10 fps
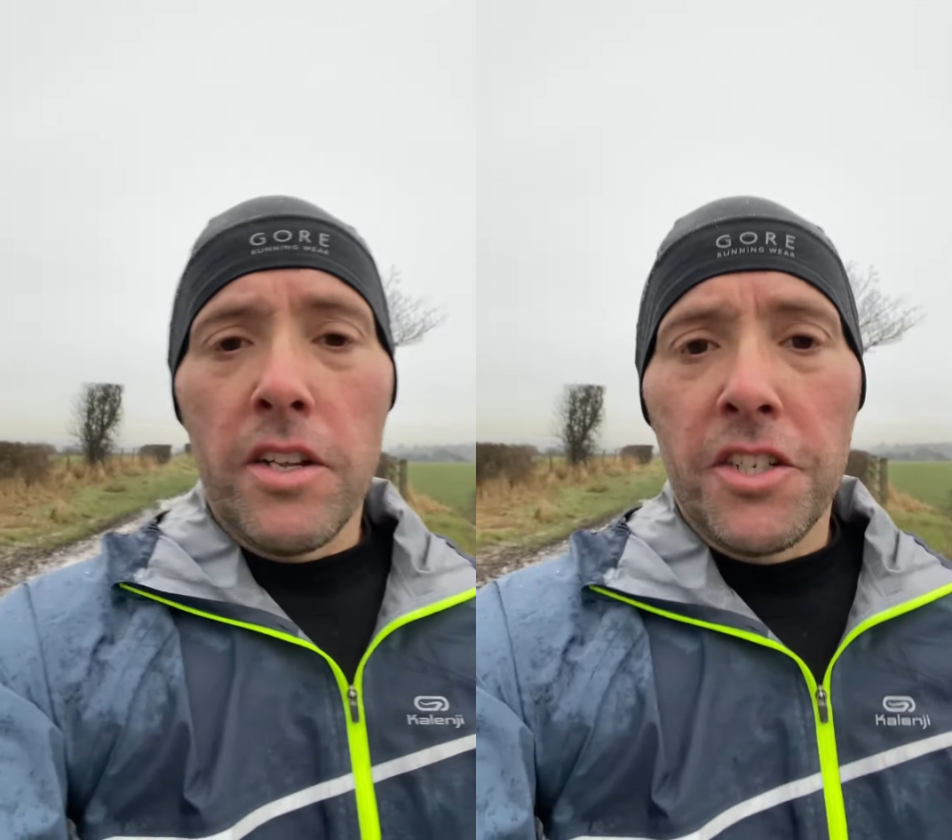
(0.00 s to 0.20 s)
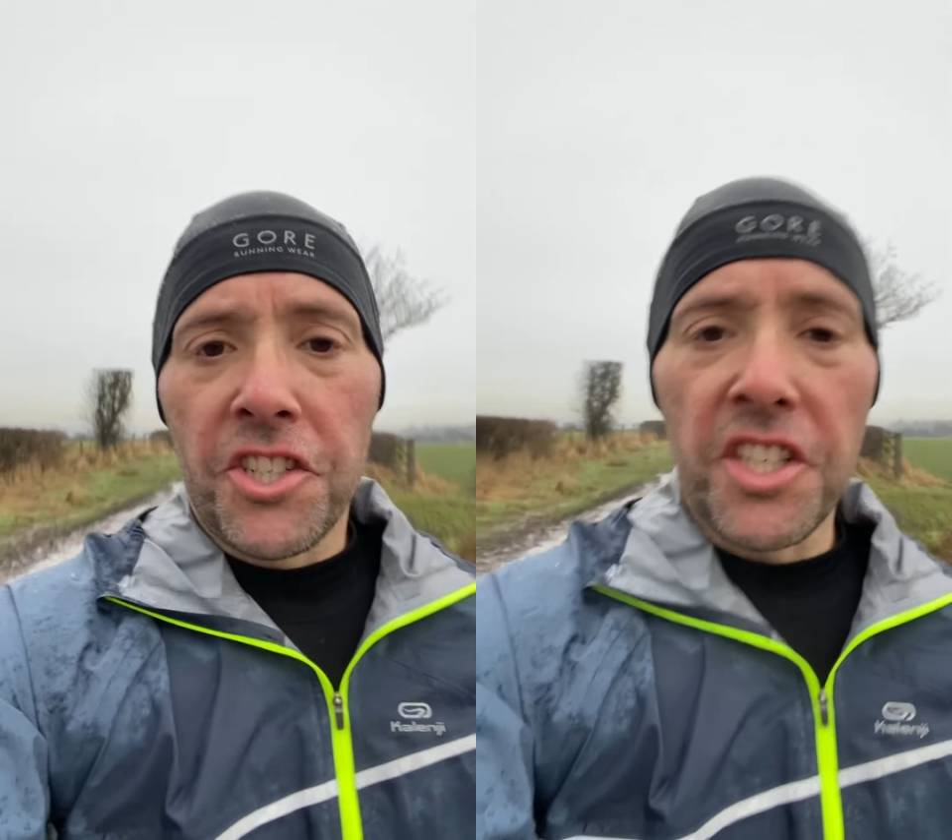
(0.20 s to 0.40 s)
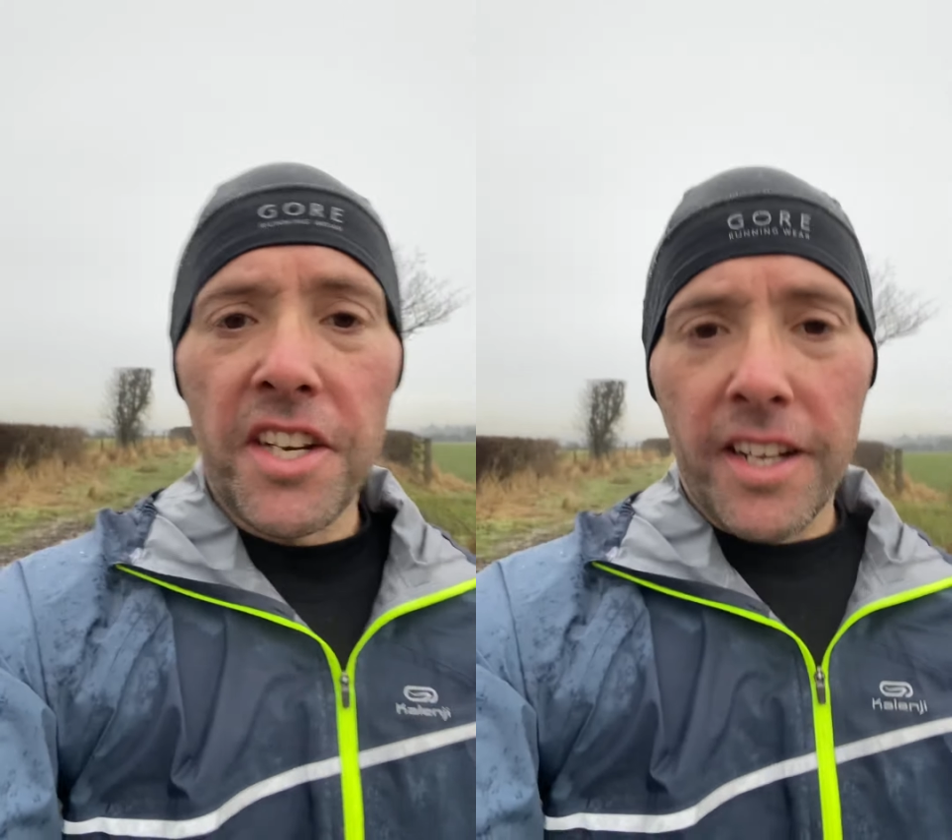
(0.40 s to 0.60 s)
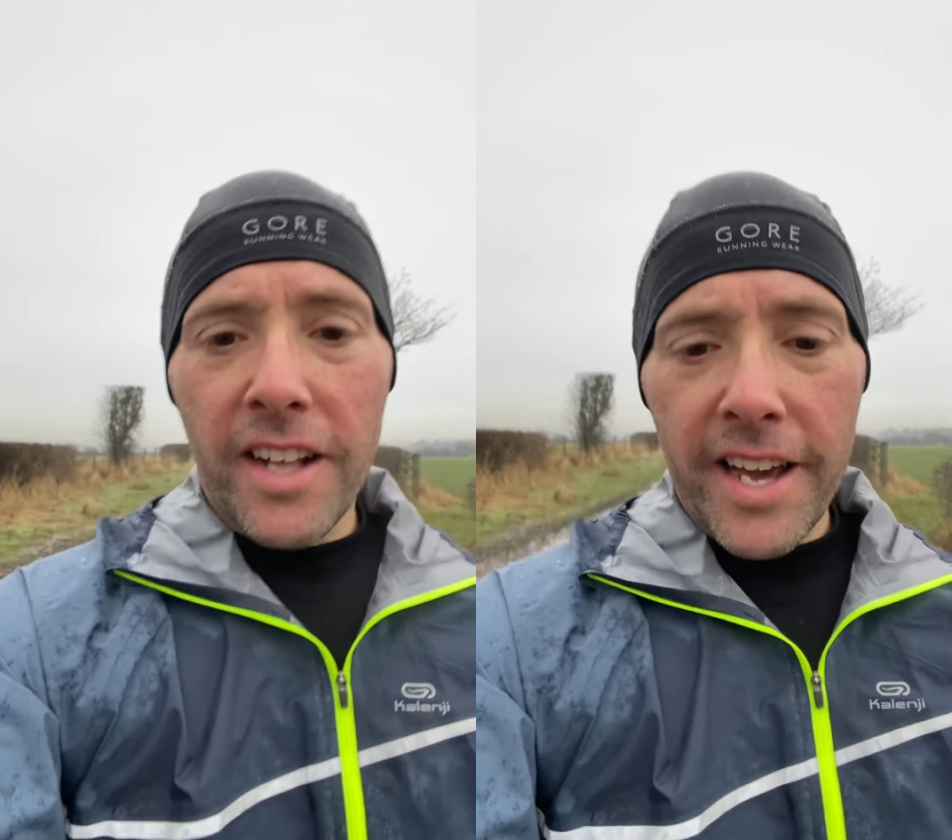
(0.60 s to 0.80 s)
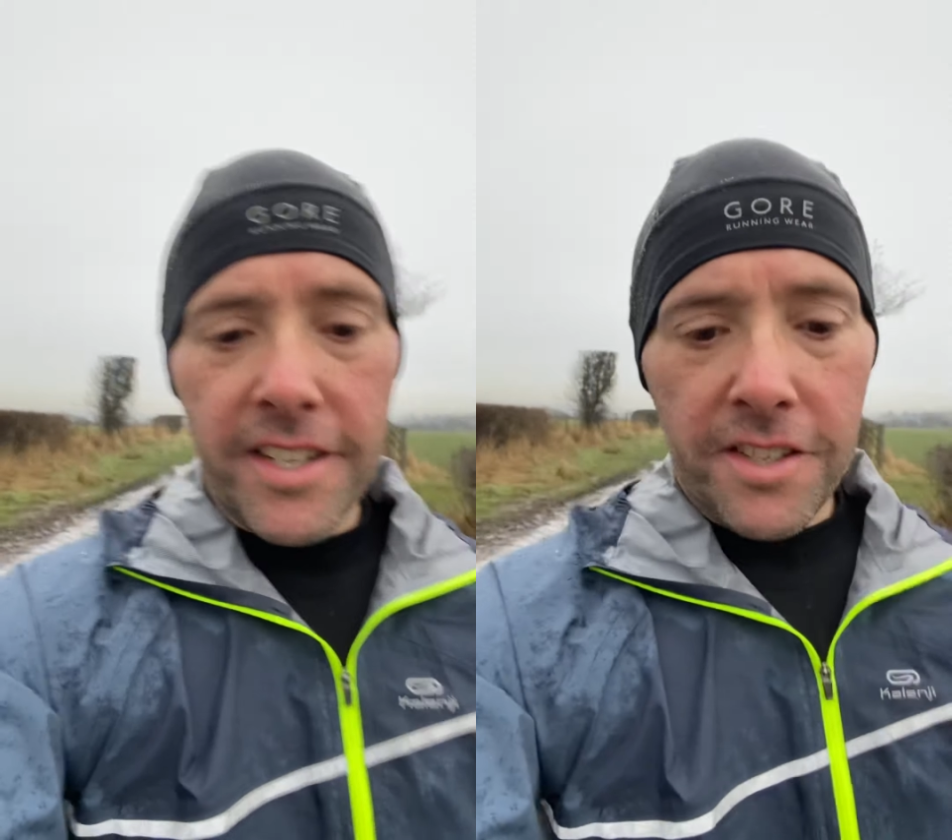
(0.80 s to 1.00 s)

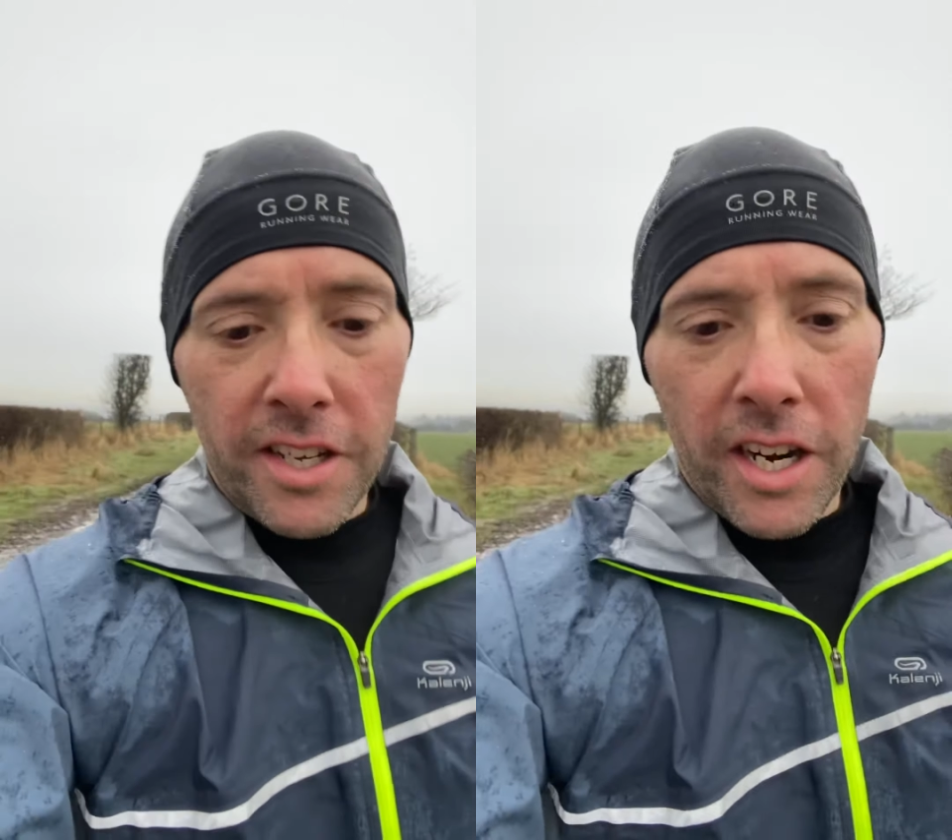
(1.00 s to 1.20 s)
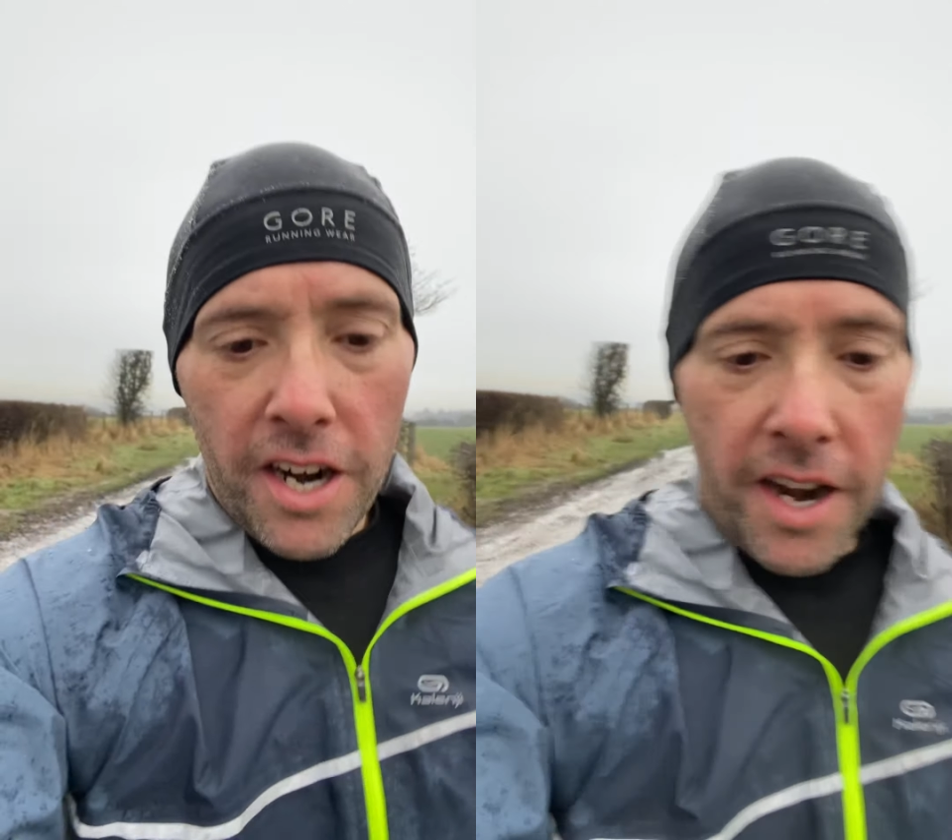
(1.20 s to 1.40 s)
serialised